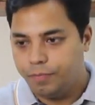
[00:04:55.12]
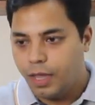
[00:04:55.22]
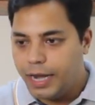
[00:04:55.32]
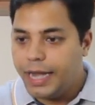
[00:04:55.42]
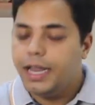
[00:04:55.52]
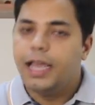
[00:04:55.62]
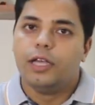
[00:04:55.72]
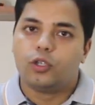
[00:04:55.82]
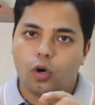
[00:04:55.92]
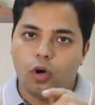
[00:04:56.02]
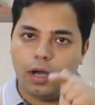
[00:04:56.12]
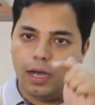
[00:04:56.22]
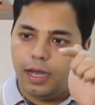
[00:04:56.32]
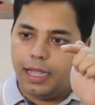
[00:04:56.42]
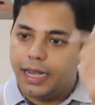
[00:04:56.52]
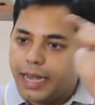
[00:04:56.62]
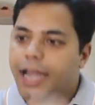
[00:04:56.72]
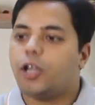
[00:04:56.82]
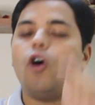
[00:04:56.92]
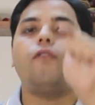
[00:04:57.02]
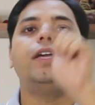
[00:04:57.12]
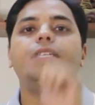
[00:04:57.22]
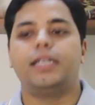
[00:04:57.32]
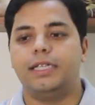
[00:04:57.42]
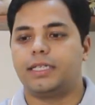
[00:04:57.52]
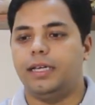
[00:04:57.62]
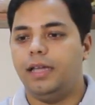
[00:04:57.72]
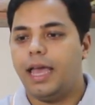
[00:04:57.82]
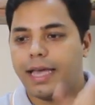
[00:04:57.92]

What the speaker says: right? So in light of his suggestion,